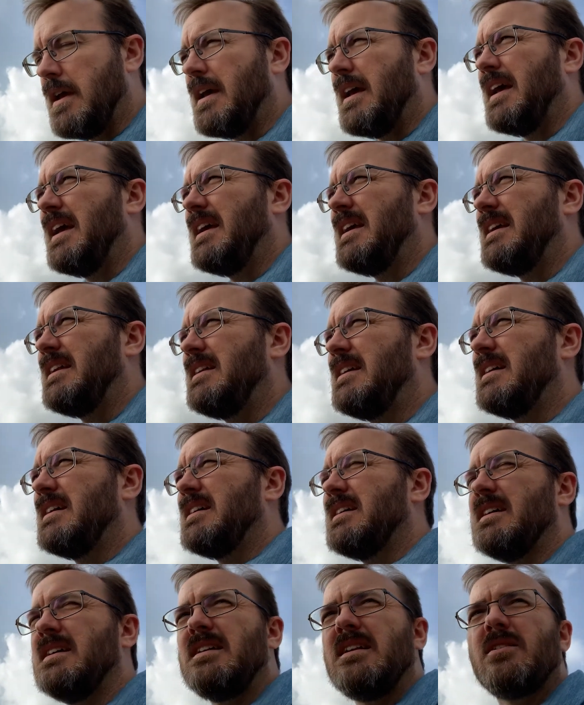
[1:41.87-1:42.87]
And
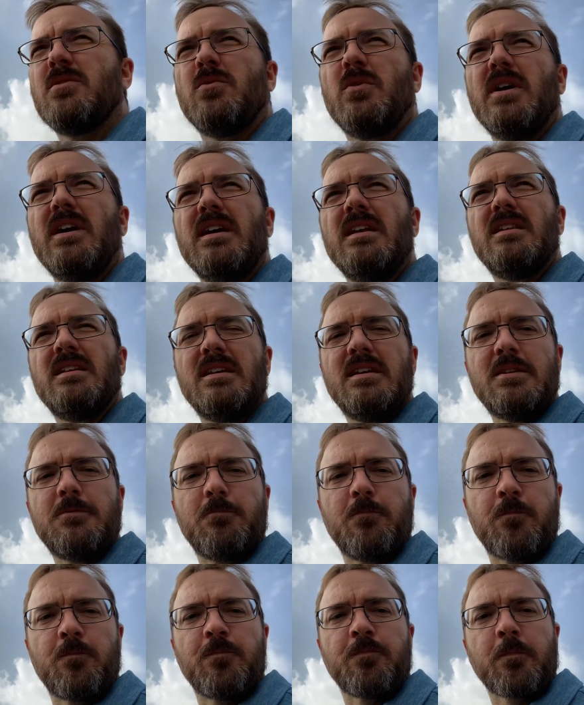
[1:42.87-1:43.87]
in a way then,
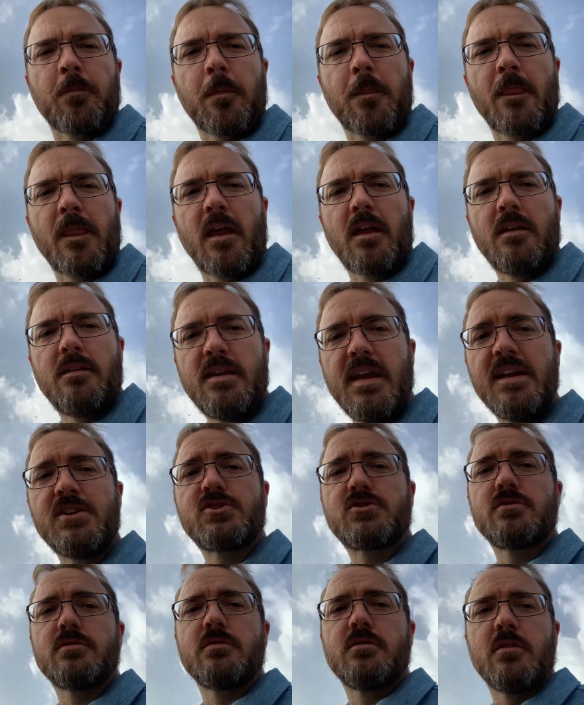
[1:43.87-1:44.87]

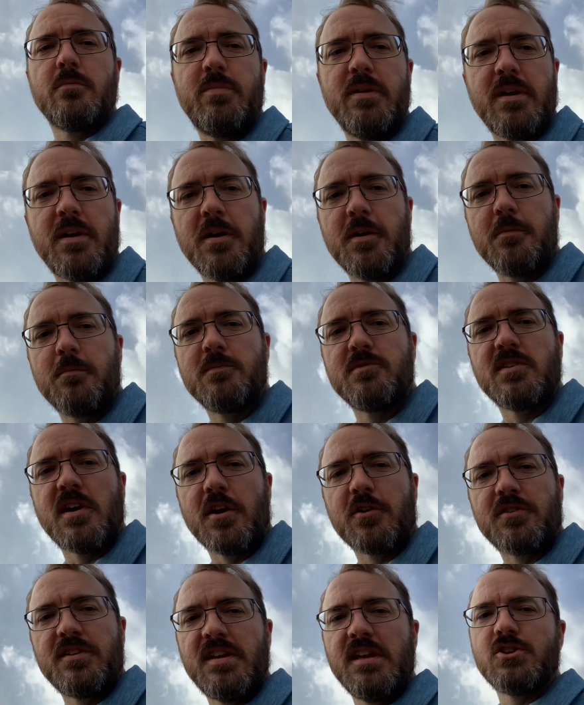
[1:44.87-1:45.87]
nature becomes
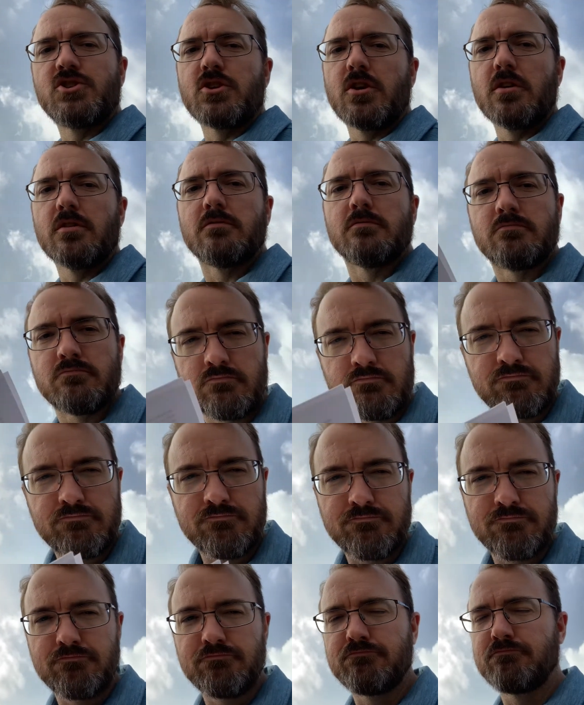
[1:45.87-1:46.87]
our teacher.
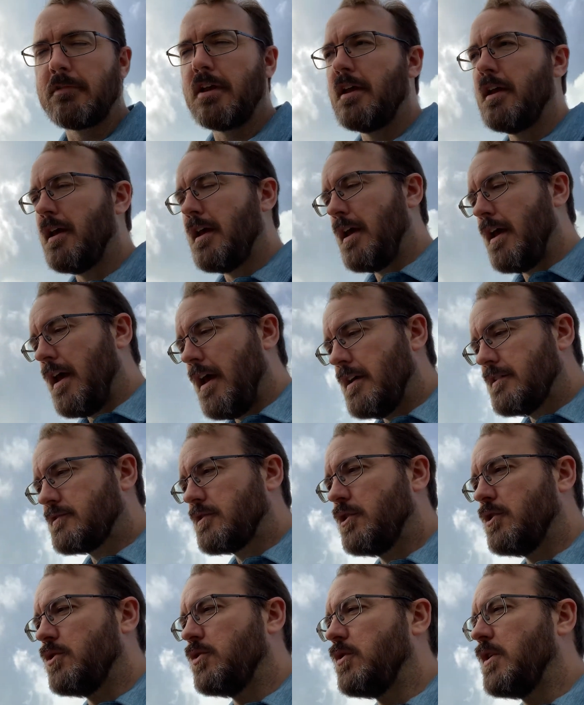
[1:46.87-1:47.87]

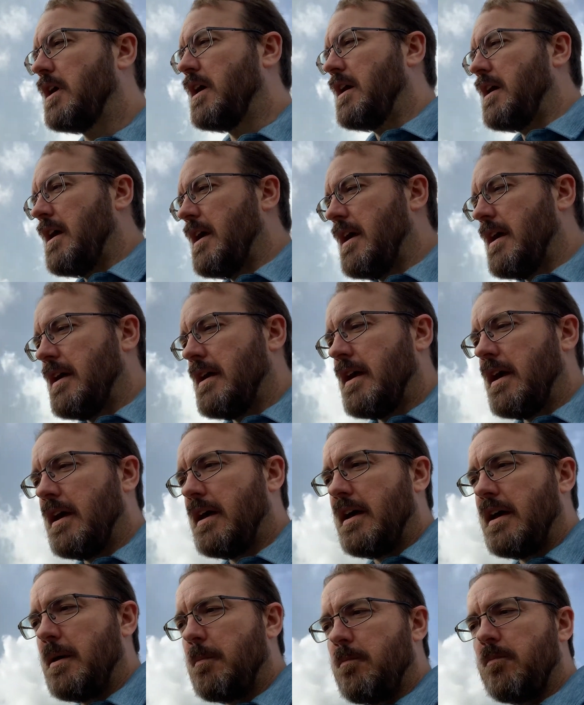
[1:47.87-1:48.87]
So
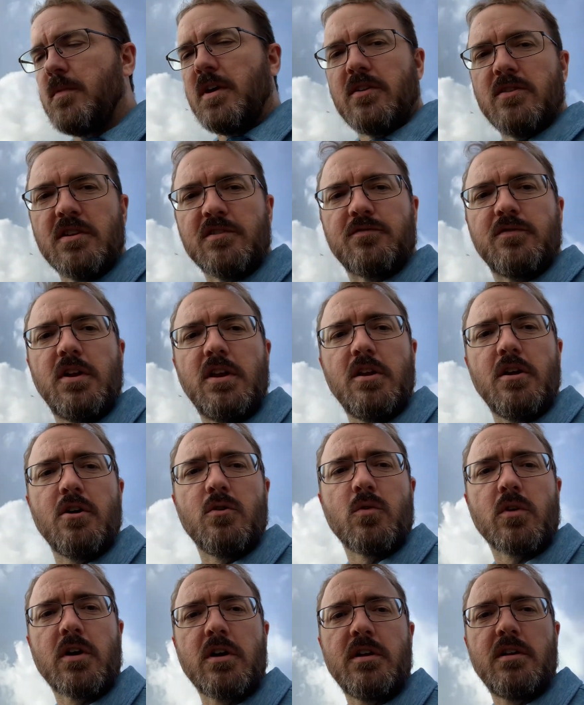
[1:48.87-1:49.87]
on this video
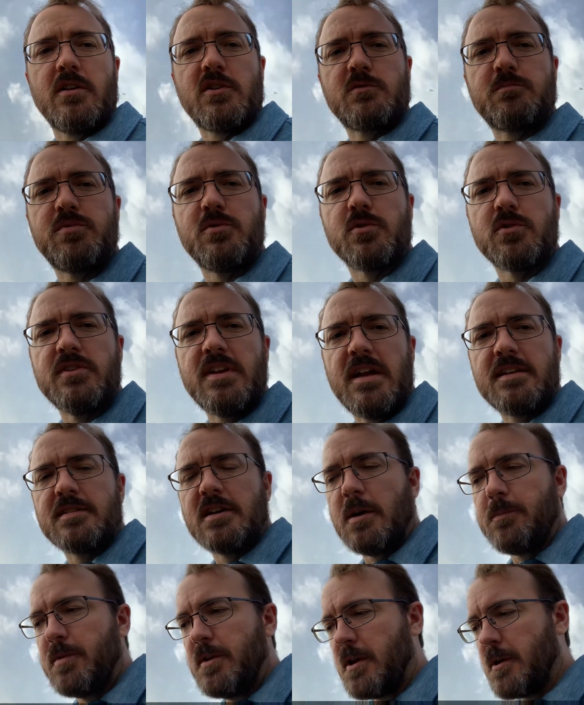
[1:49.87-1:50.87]
we're going to explore that
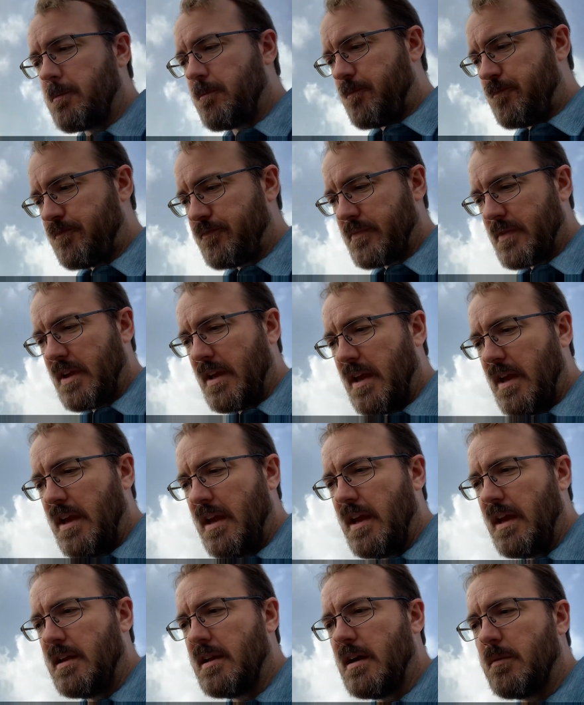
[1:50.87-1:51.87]
topic,
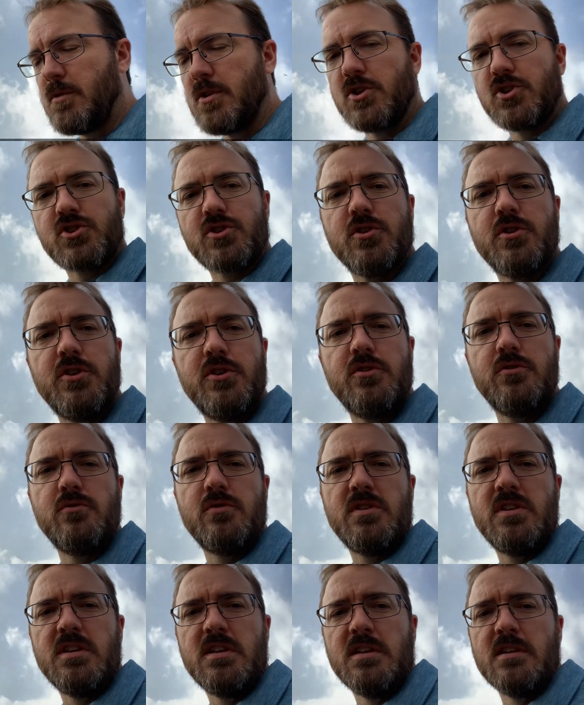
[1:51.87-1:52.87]
and I'm going to show you
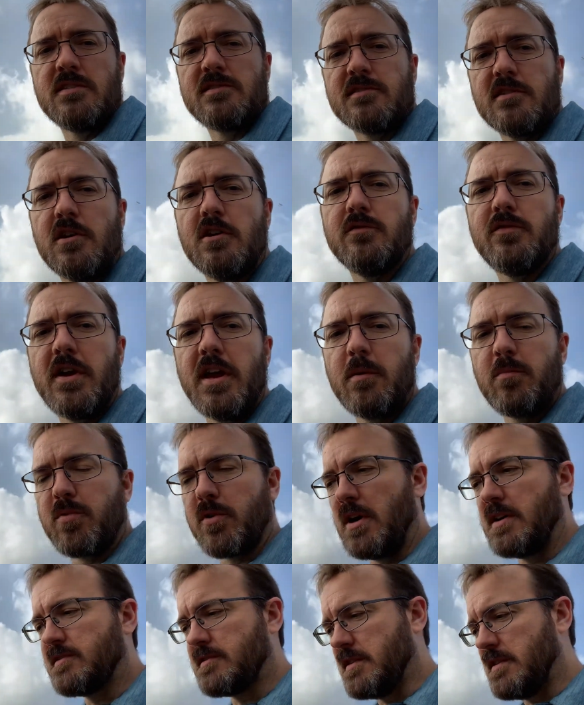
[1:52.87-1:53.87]
the Solvay
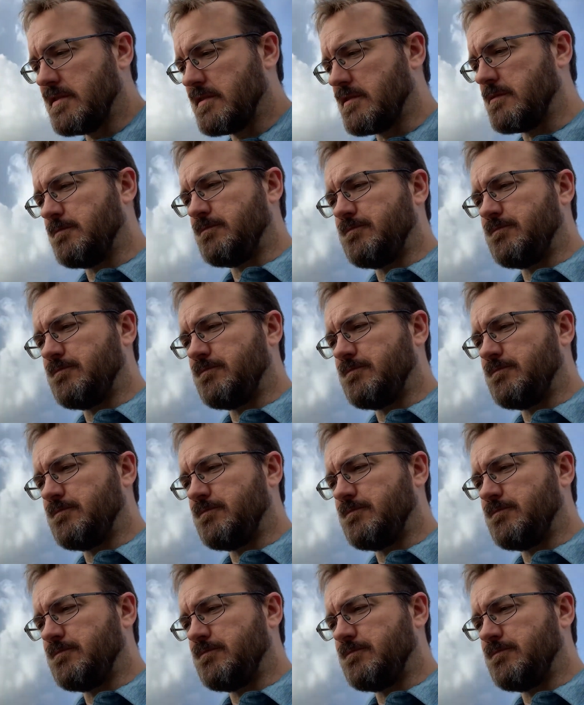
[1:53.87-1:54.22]
process.